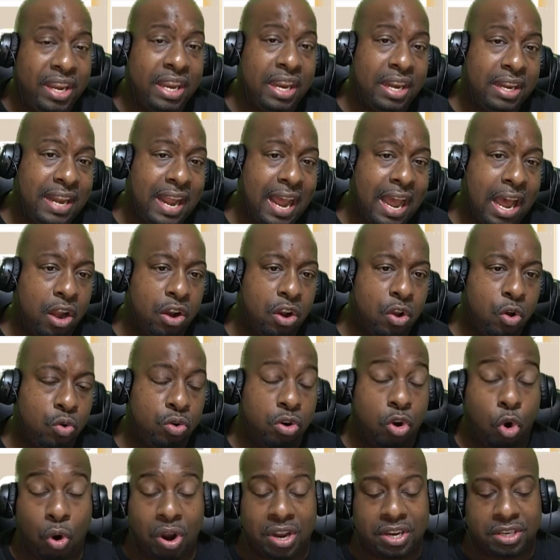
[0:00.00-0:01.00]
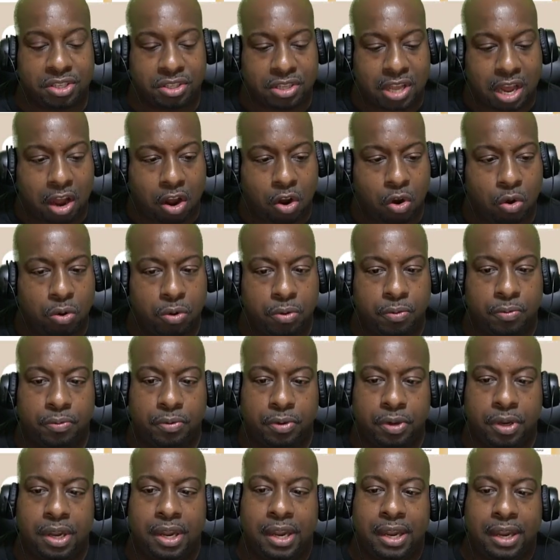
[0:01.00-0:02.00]
can download or install
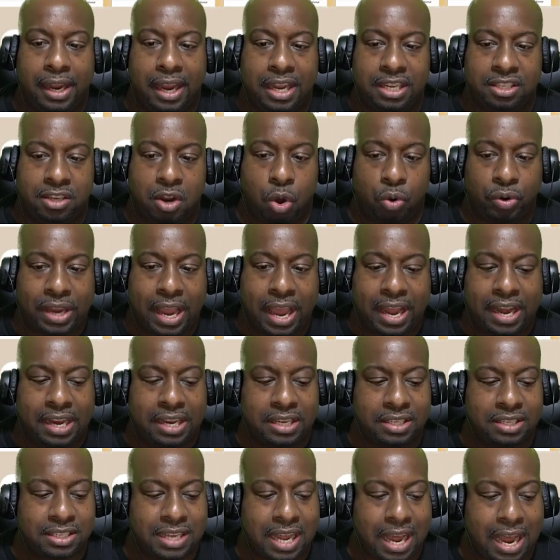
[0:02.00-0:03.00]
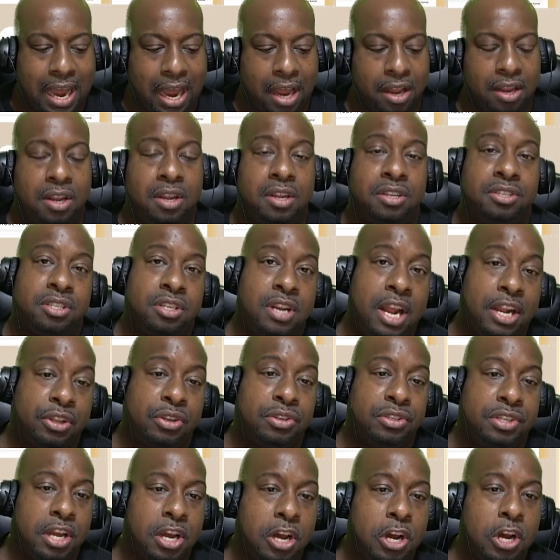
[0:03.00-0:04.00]
is located inside
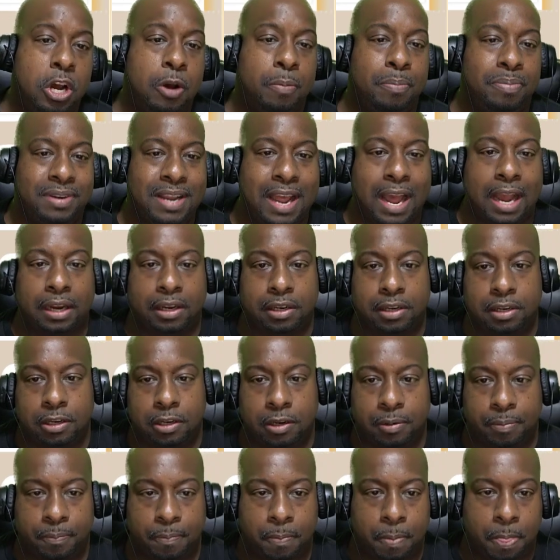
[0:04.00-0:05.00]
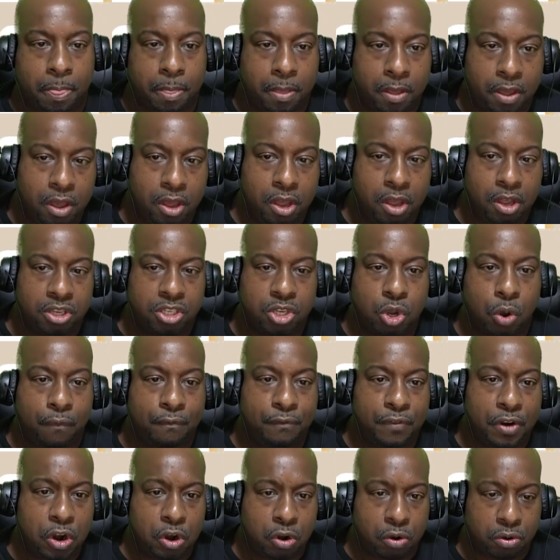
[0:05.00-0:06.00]
selectorshub.com. So
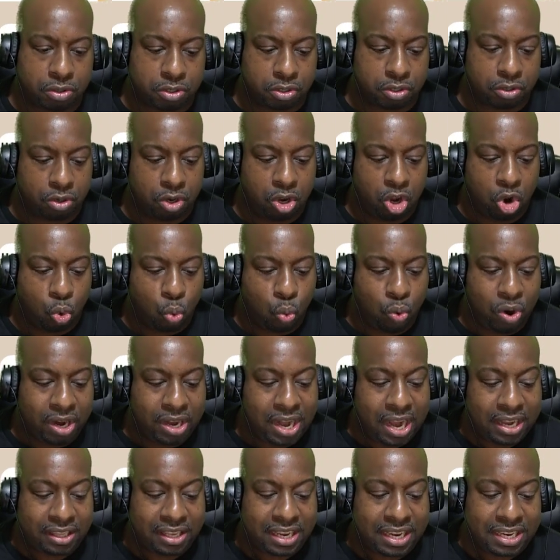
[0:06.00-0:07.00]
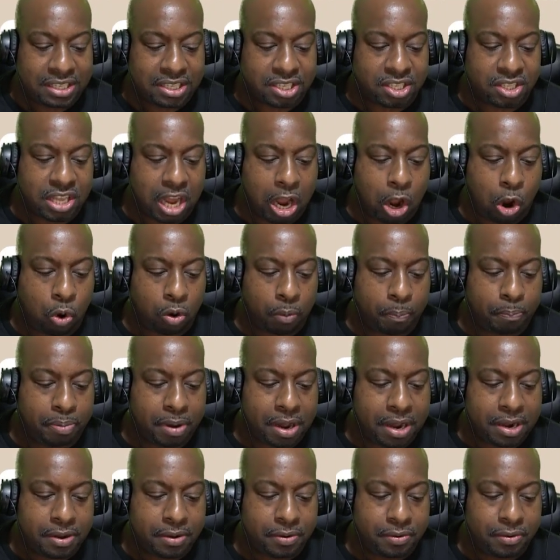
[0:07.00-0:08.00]
first, we click the install
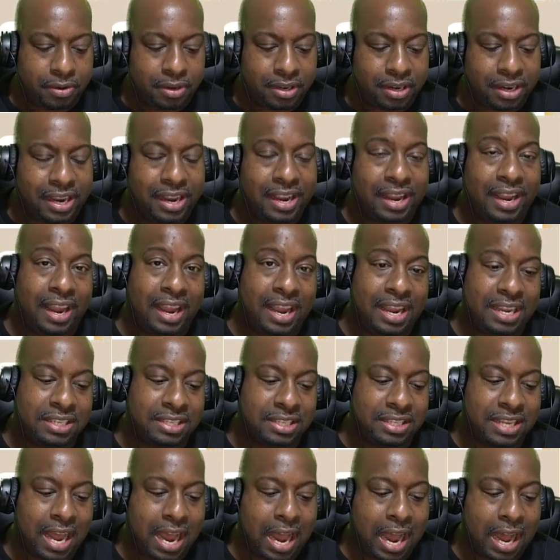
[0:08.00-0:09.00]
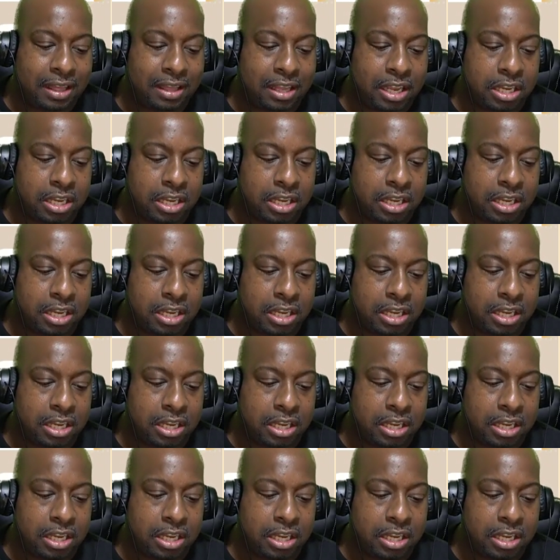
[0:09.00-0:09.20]
button inside